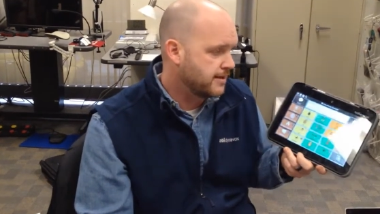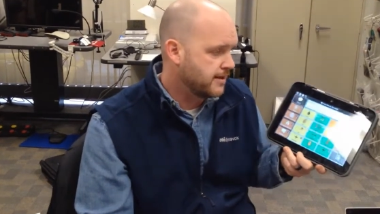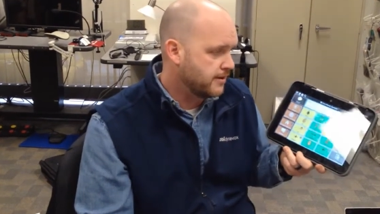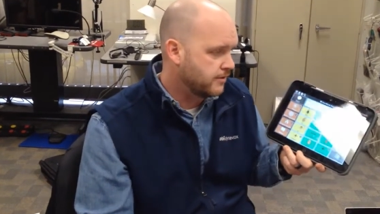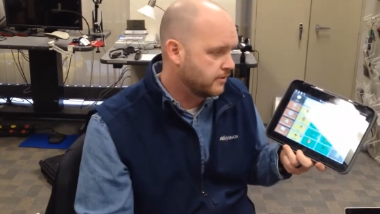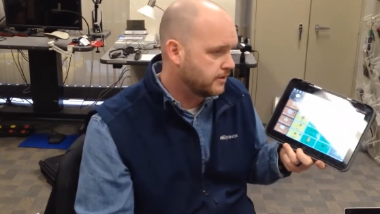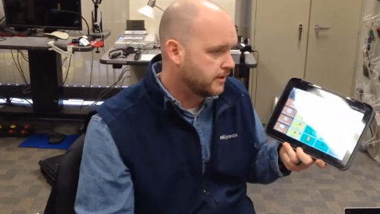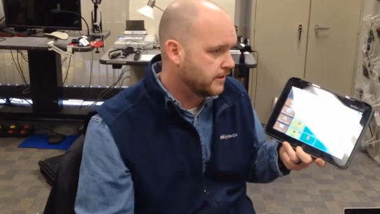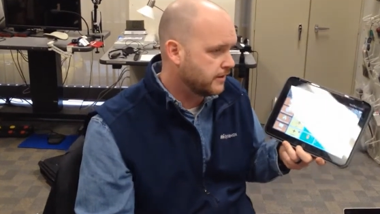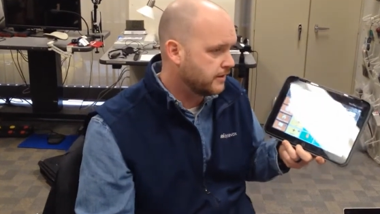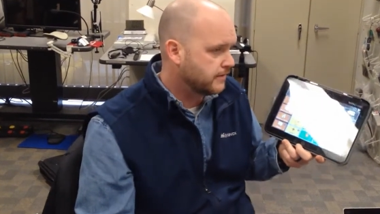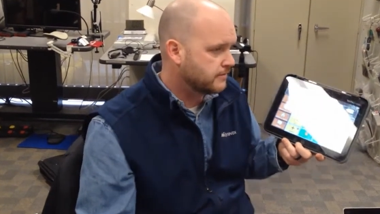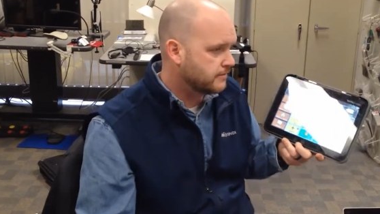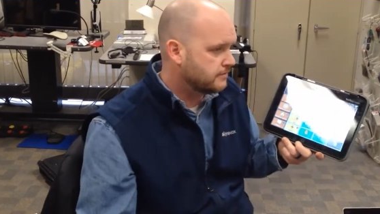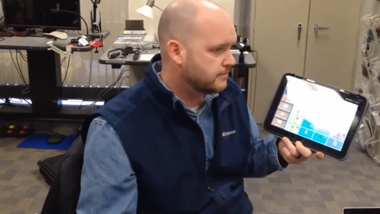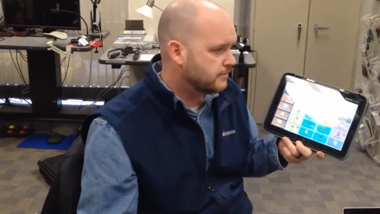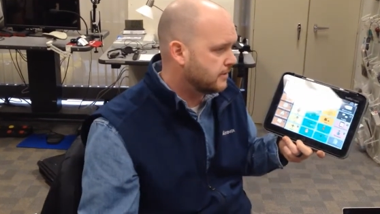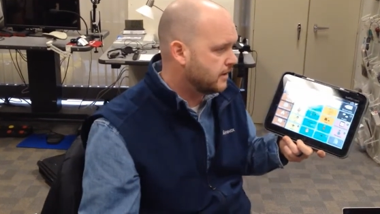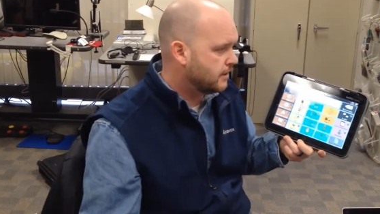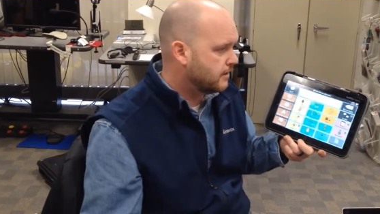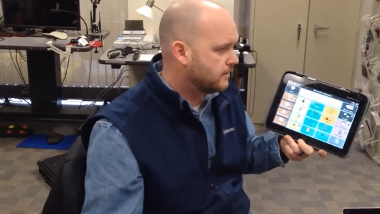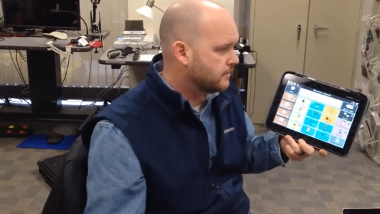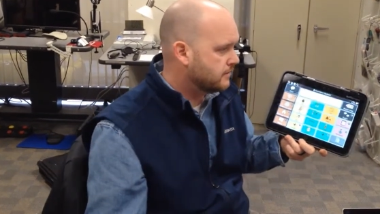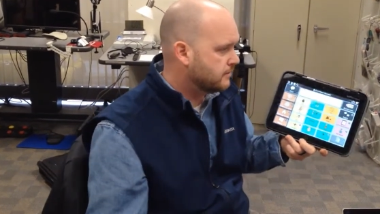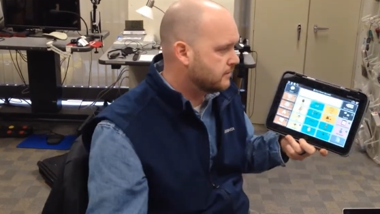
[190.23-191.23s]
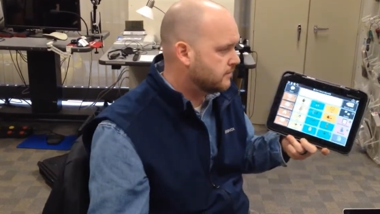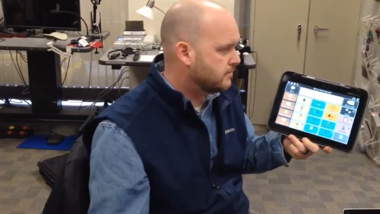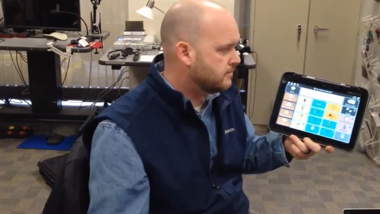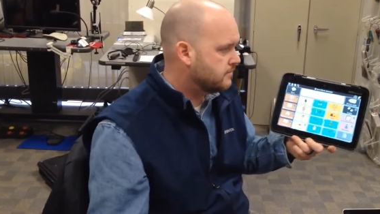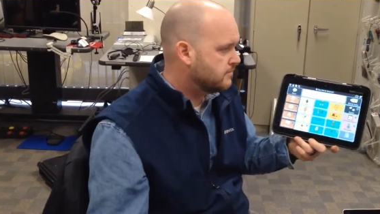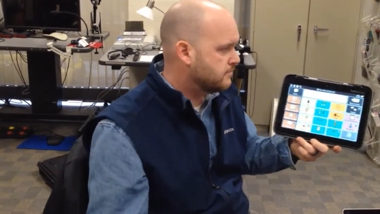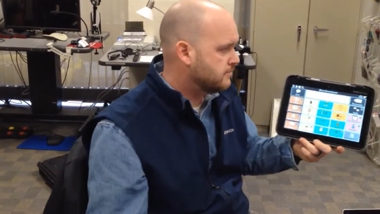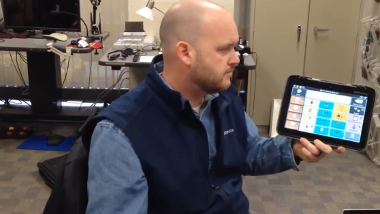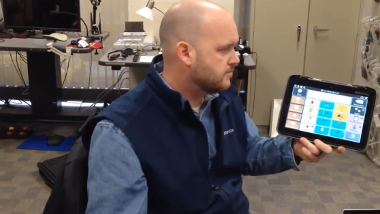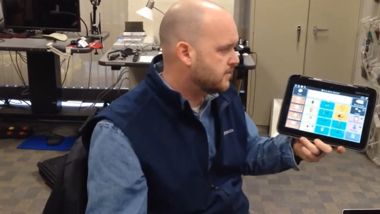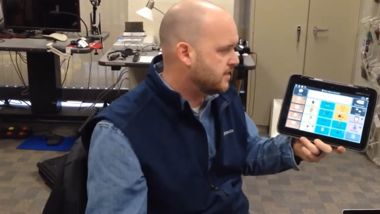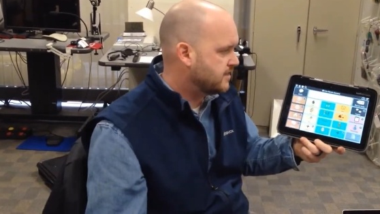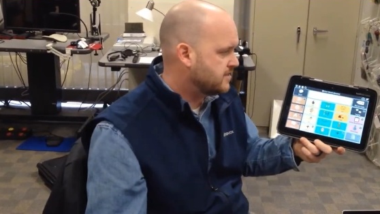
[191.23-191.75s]
that
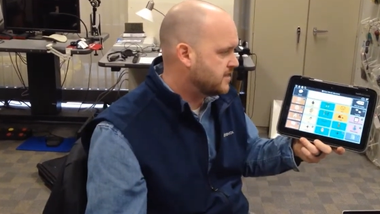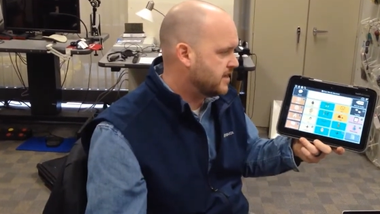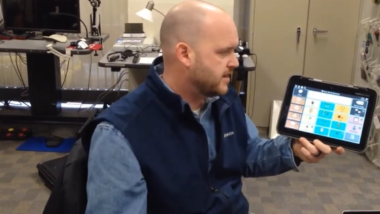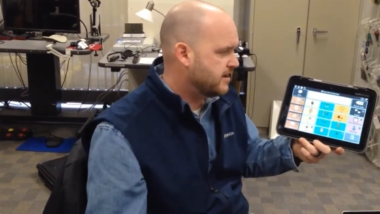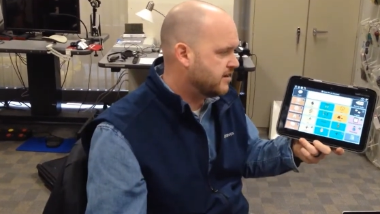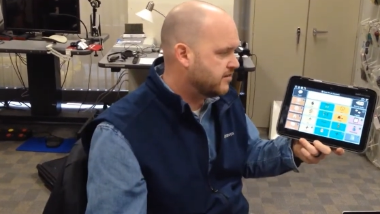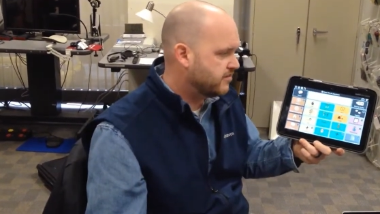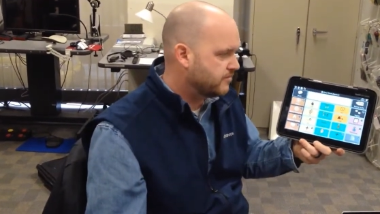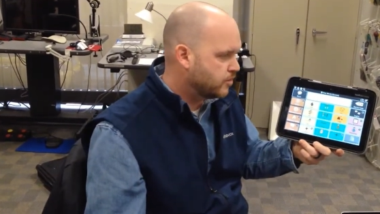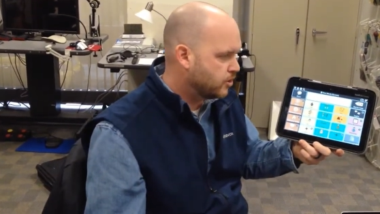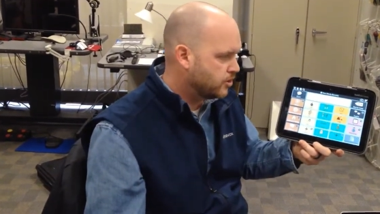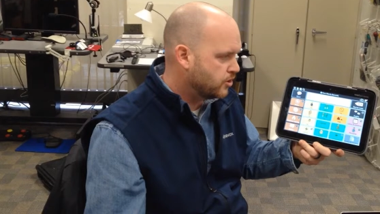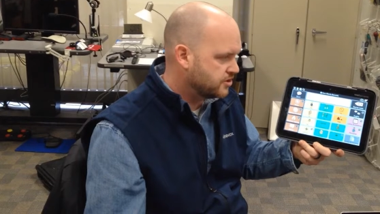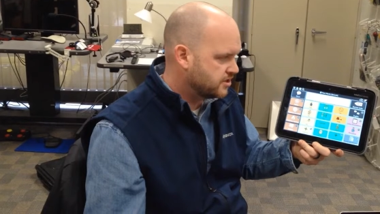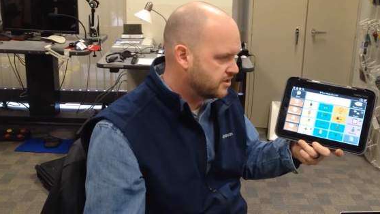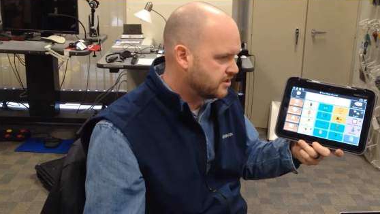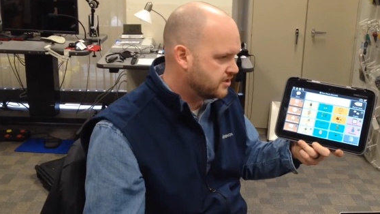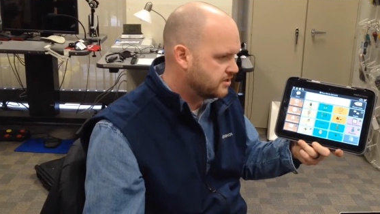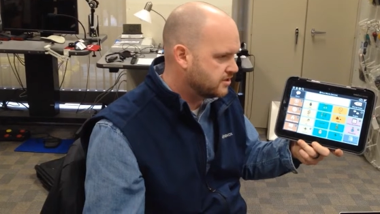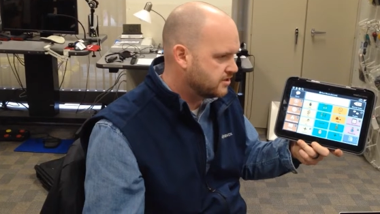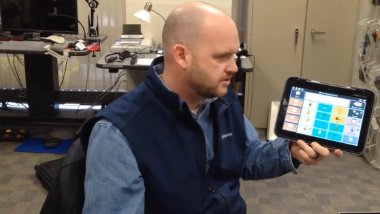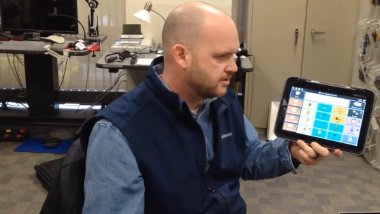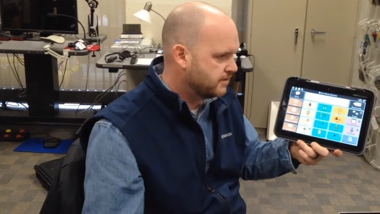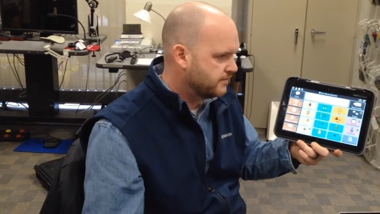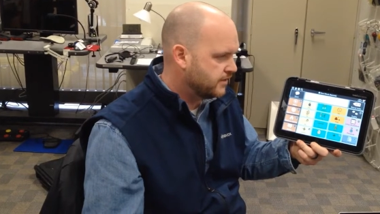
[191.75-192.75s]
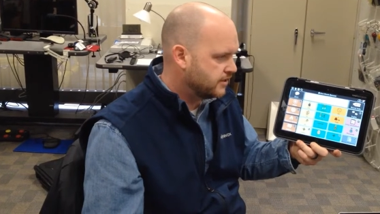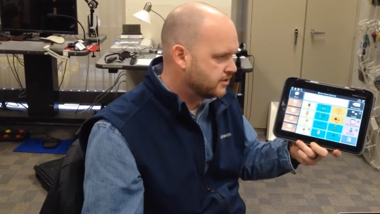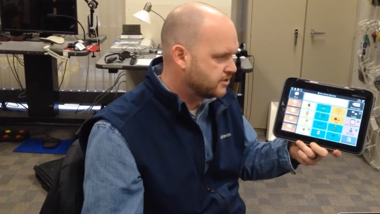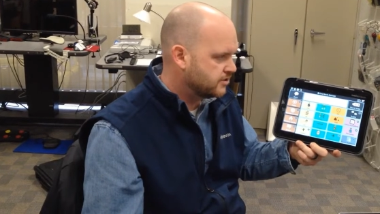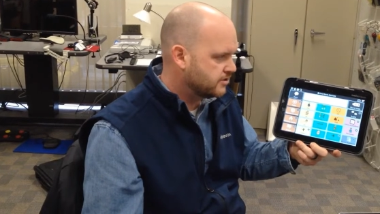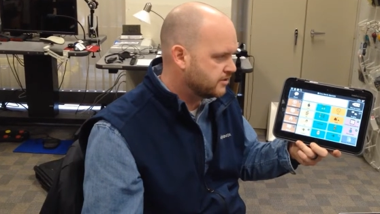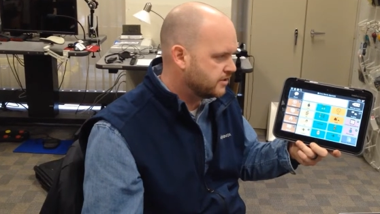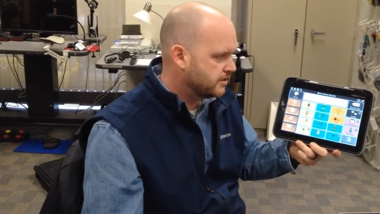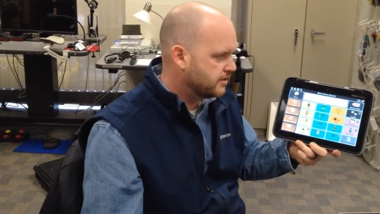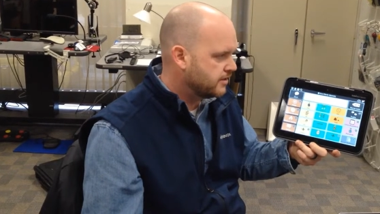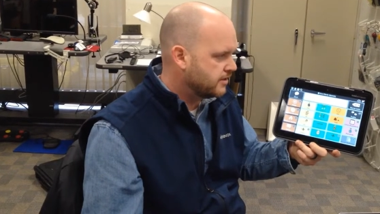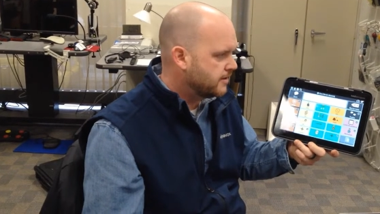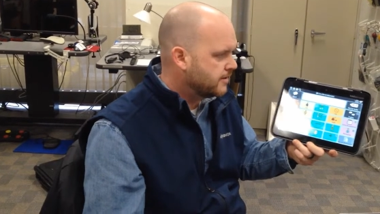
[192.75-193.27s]
they take care of Portuguese
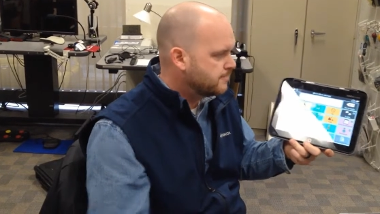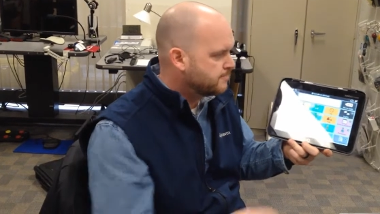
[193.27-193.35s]
eventually.